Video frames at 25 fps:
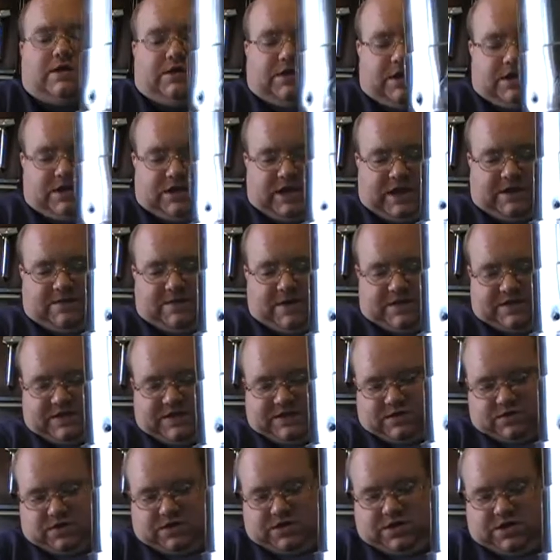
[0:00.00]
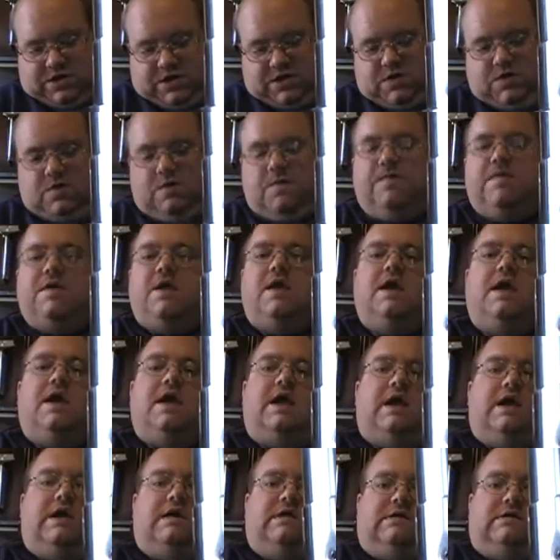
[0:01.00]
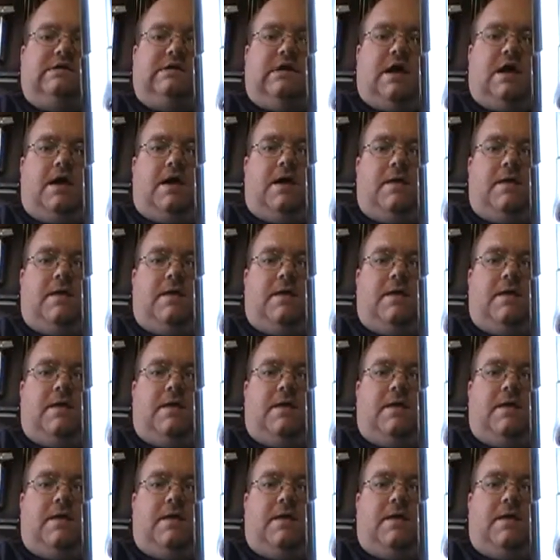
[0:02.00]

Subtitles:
The good thing about these are too is